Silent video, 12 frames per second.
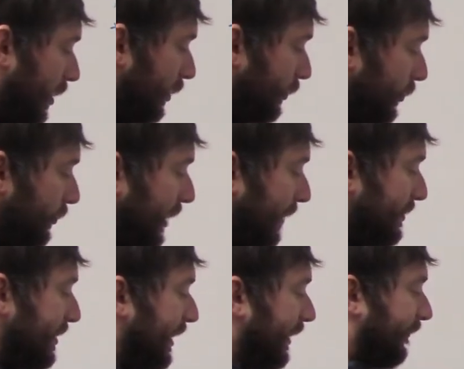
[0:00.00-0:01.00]
2 times
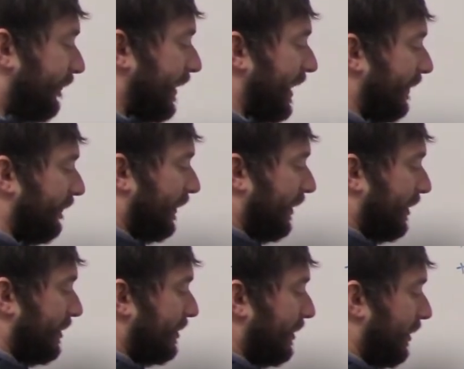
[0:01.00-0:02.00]
negative 5
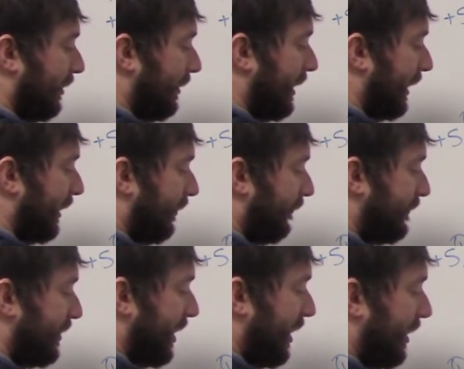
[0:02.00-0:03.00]
is negative
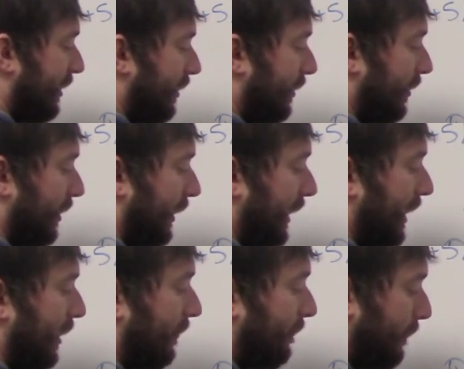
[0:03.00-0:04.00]
10,
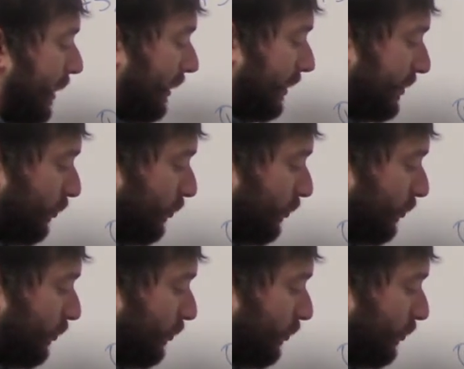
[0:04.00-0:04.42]
again, minus